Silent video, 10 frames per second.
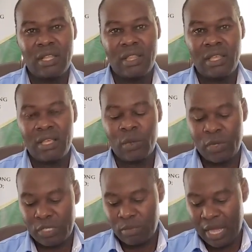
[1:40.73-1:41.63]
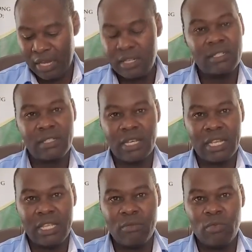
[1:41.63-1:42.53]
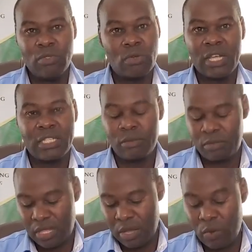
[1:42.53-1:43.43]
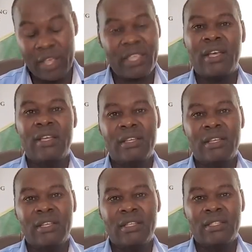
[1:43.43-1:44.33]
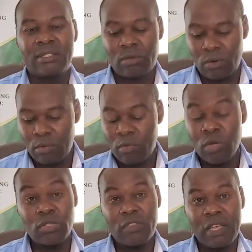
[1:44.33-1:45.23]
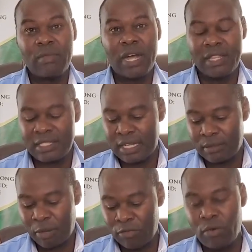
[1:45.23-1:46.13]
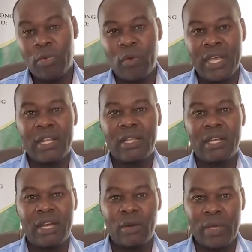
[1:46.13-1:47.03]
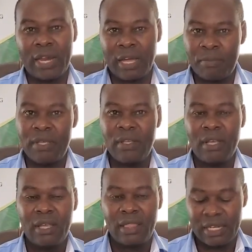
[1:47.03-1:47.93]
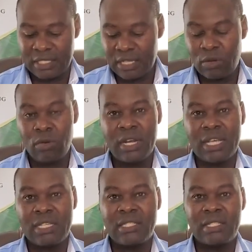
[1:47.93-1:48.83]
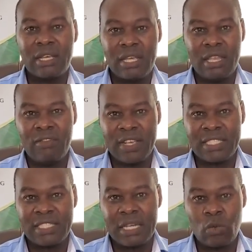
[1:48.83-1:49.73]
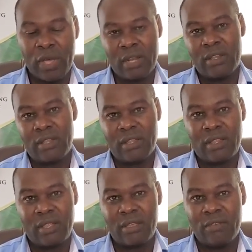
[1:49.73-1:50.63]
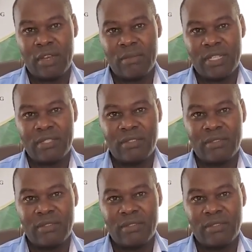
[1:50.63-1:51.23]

the Equity Bank, Elimu Scholarship, they were here. So most of them, at least, that performed well. And we are happy that stakeholders invested well. Thank you very much.